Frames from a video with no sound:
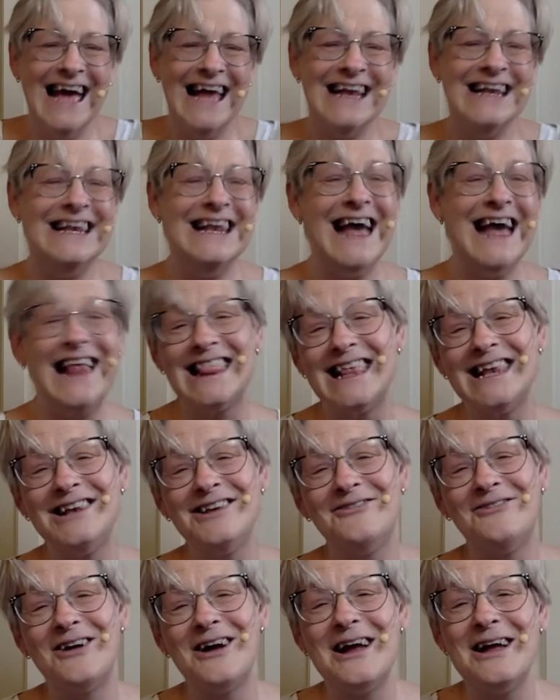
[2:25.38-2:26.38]
Nothing
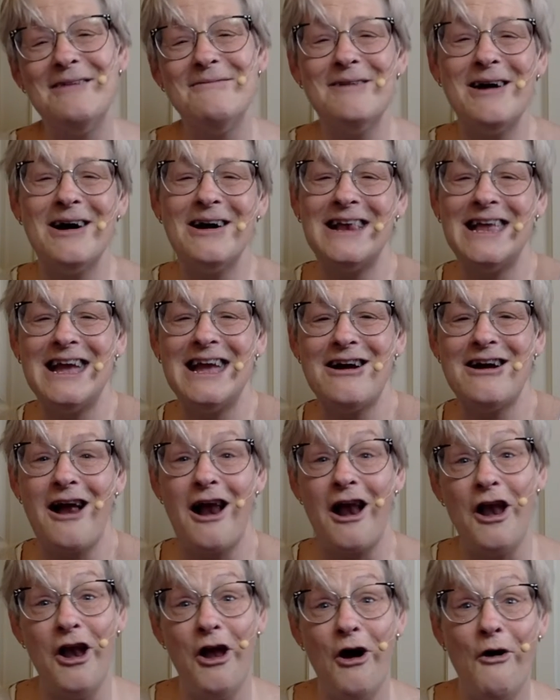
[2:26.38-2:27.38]
to worry about
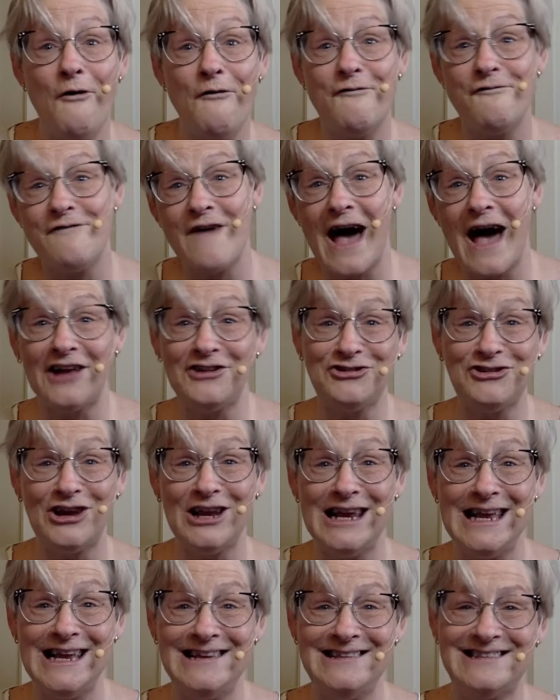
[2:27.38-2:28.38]
here. No
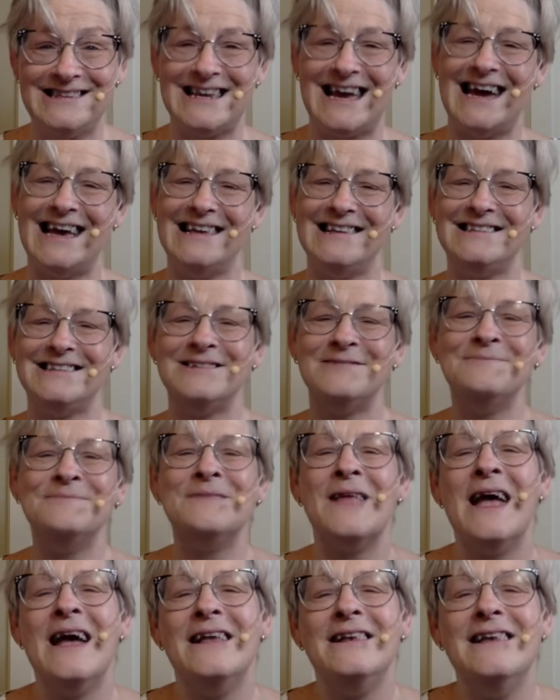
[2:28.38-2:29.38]
fashionistas.
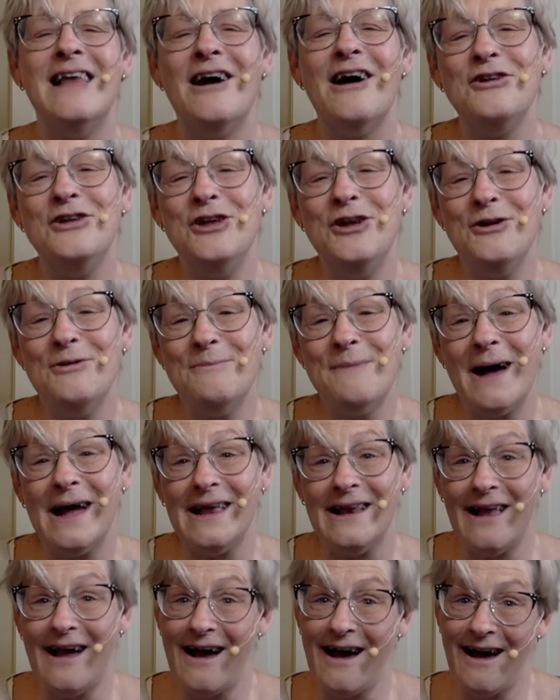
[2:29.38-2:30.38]
Now, you
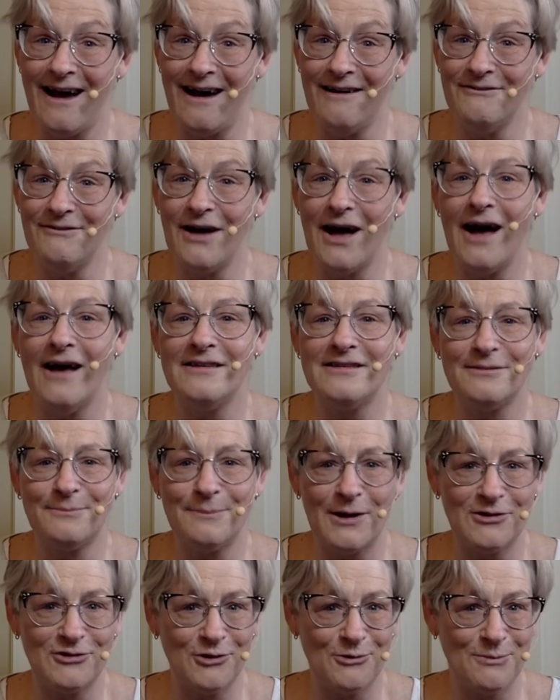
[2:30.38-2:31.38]
might have a
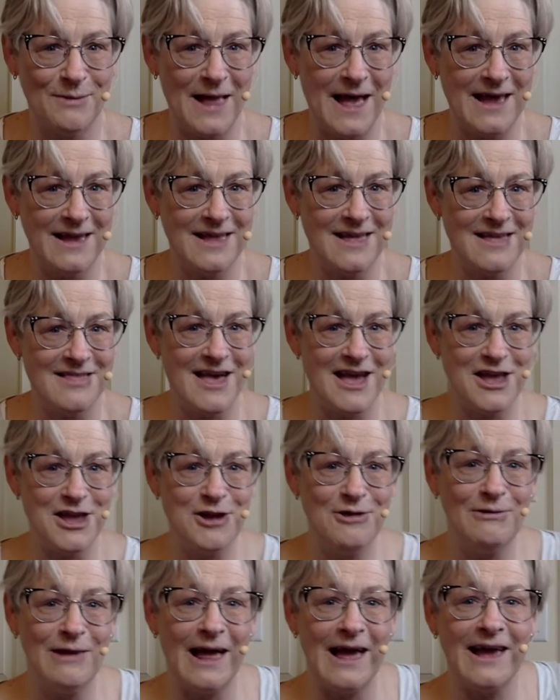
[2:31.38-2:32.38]
special blankie that
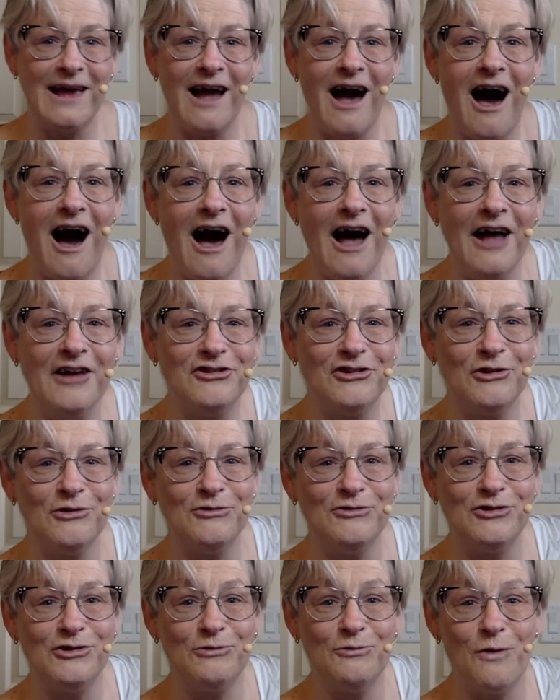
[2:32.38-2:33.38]
you like. I
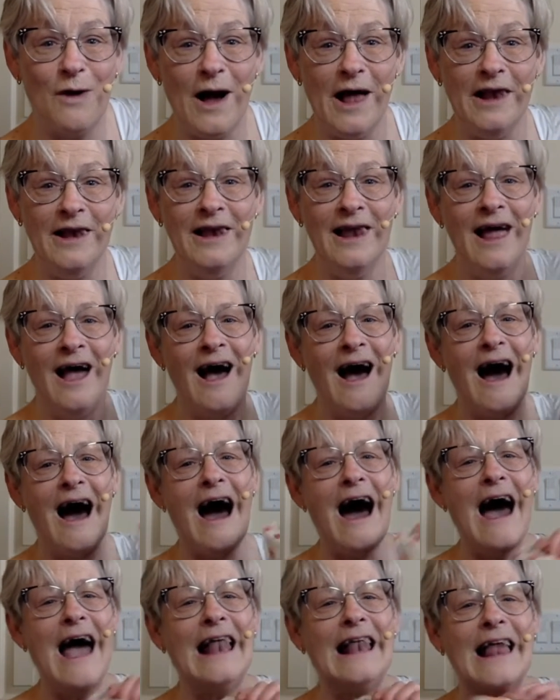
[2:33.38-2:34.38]
showed you one.
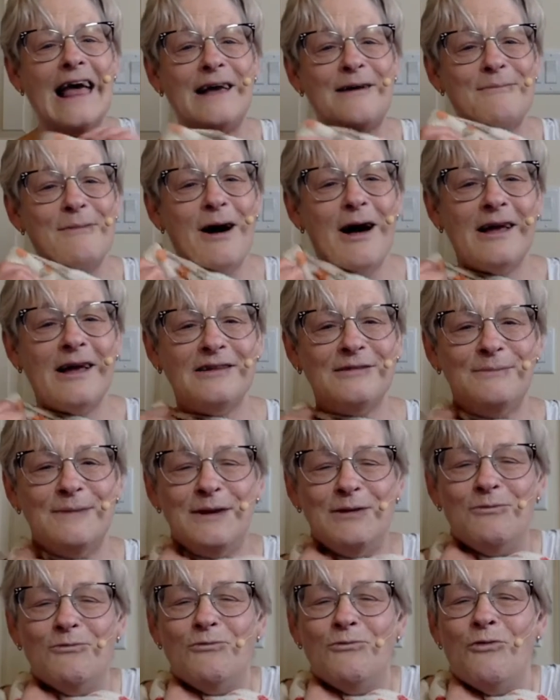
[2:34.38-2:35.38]
I like mine to
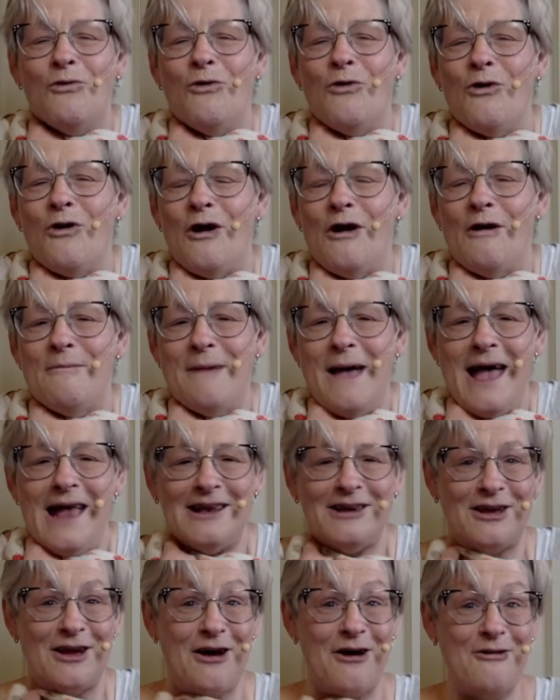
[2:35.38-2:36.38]
be warm
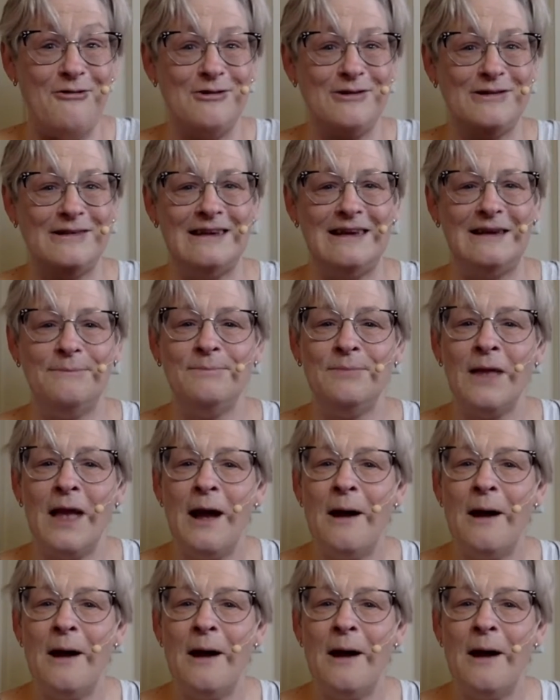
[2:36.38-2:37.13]
and cozy.